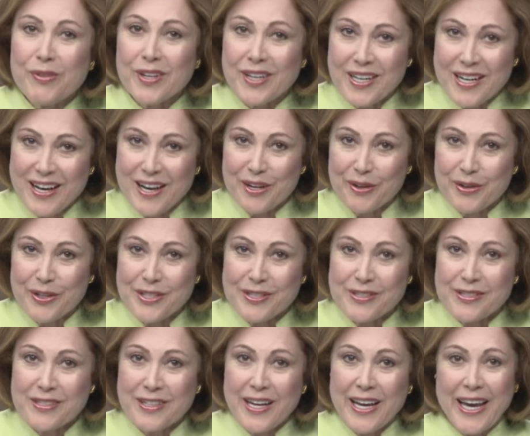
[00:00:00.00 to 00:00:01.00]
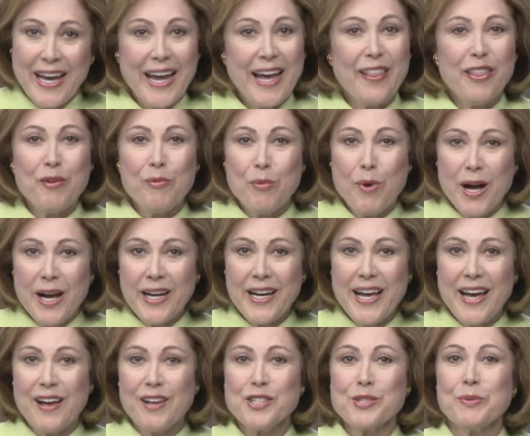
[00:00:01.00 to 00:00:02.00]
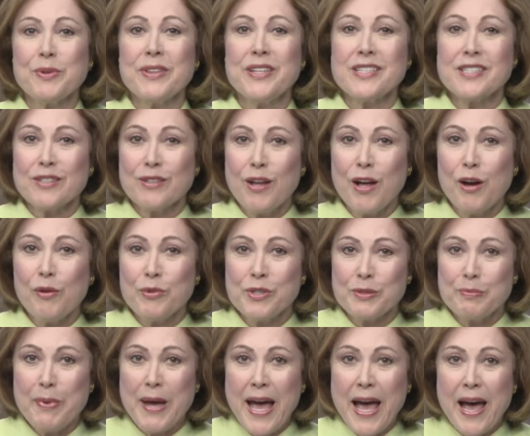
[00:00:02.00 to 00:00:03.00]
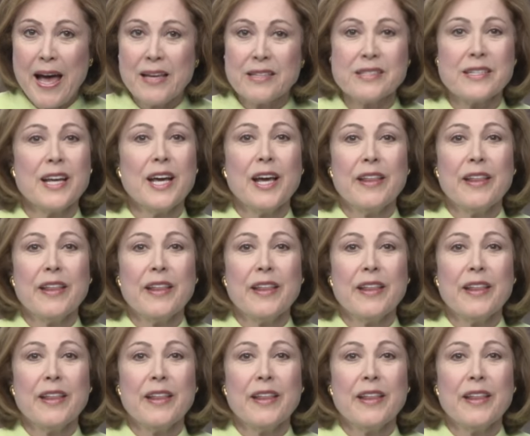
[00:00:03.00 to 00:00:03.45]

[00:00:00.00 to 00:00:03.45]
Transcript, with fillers: the Congress and the White House when this law was passed,